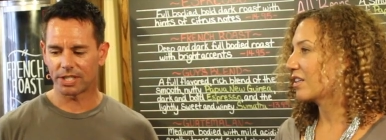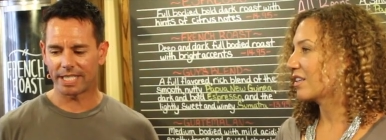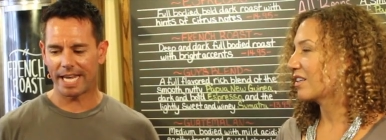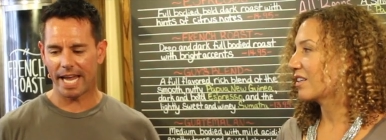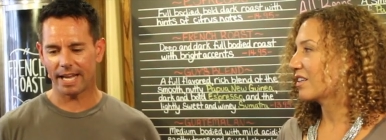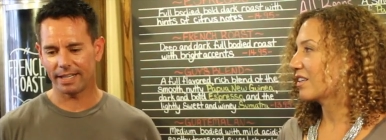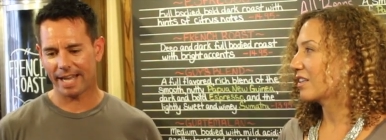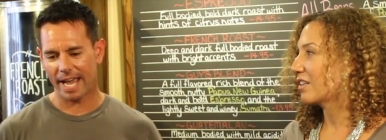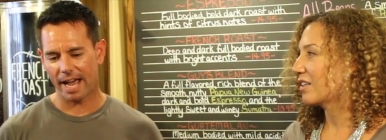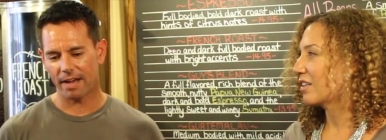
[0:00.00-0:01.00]
Speaker 1: just can't
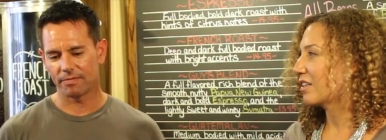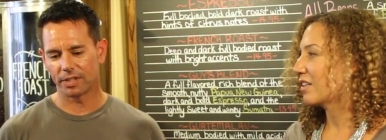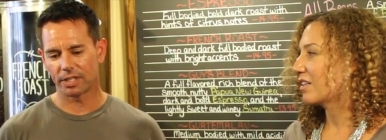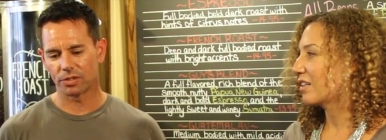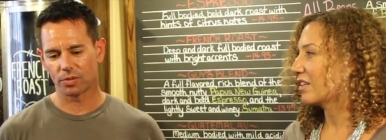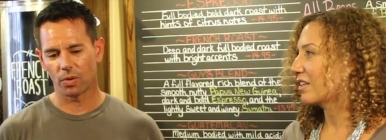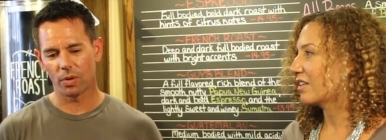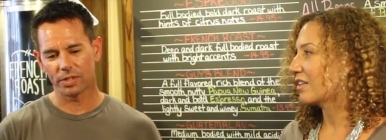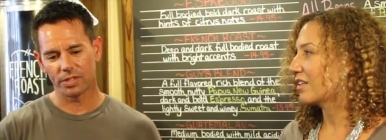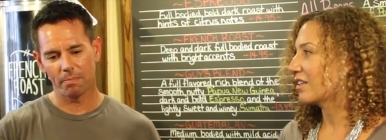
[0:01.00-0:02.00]
have the
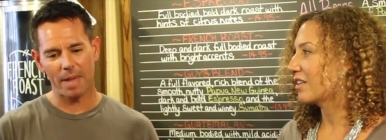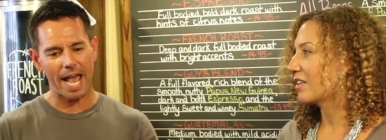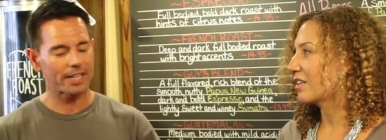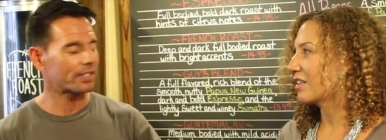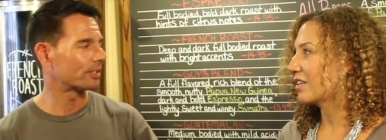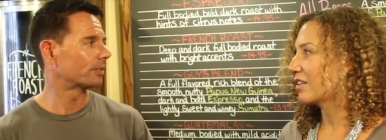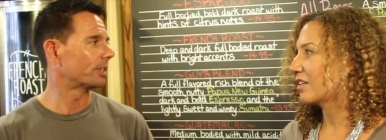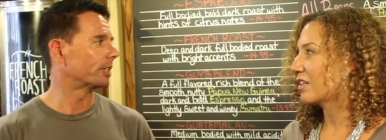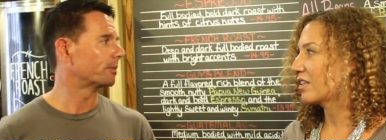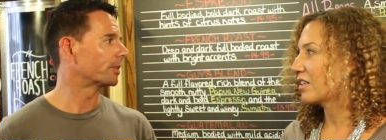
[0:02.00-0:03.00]
control because the masses they're
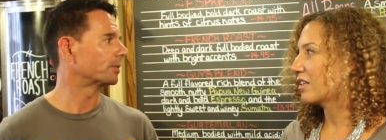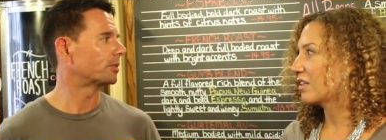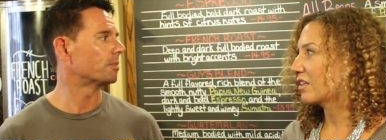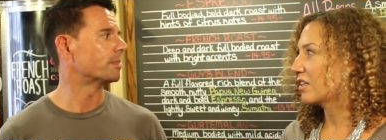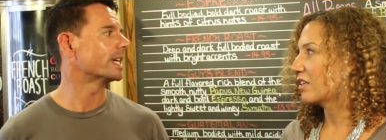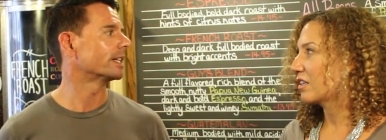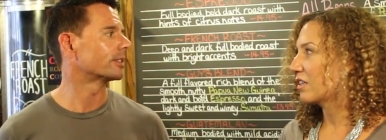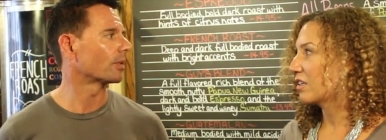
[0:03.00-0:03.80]
dealing with are too big.